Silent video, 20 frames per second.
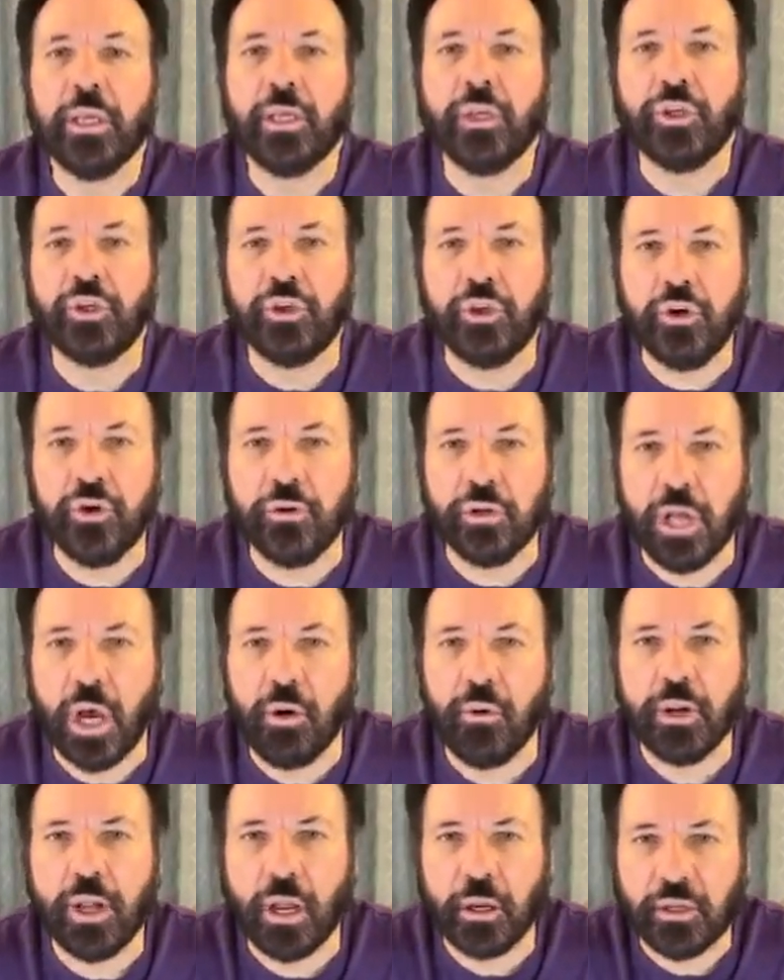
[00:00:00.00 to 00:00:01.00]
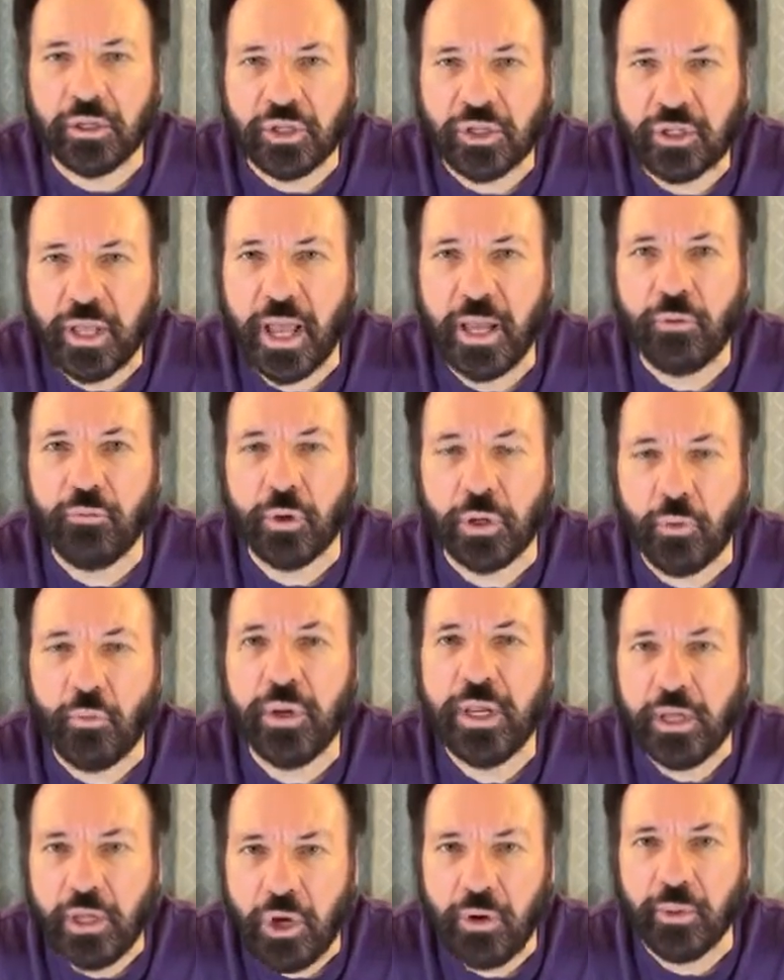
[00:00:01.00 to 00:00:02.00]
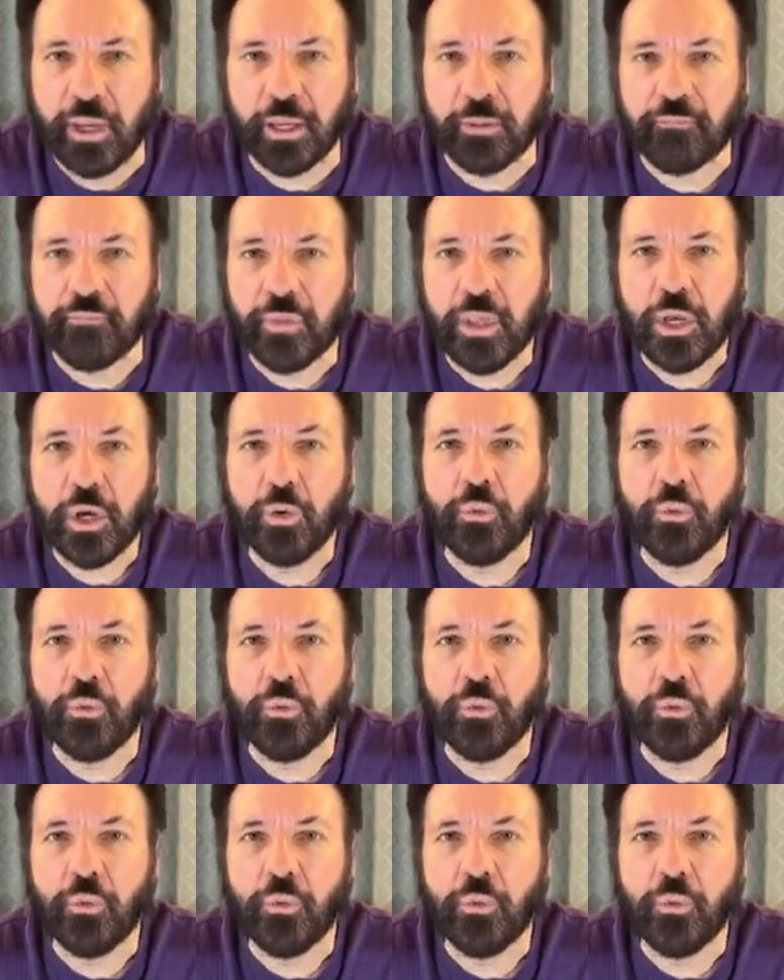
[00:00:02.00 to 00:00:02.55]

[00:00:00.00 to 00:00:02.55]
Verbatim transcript: you know and understand what we're doing.